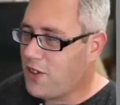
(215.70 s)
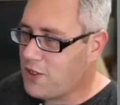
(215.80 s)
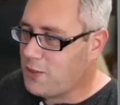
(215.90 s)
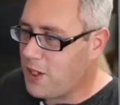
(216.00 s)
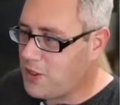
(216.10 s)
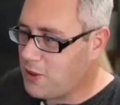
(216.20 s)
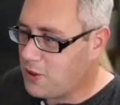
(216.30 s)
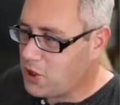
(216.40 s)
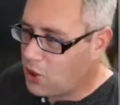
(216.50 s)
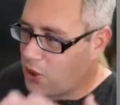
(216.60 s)
his way to
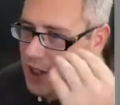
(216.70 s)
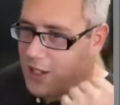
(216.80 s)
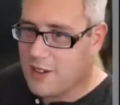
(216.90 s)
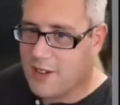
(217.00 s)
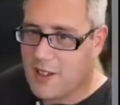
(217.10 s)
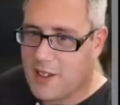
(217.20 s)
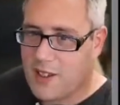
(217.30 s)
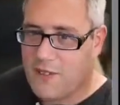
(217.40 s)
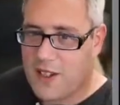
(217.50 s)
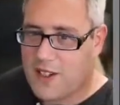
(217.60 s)
enjoy
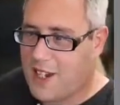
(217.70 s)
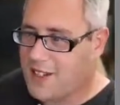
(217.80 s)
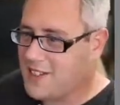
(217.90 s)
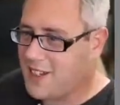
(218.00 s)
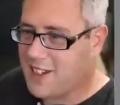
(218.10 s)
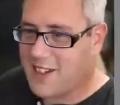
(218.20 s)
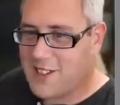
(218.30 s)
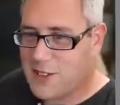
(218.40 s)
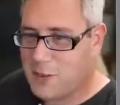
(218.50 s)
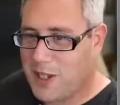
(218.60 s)
the fantastic
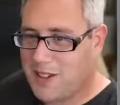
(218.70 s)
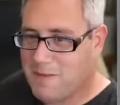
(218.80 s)
swing.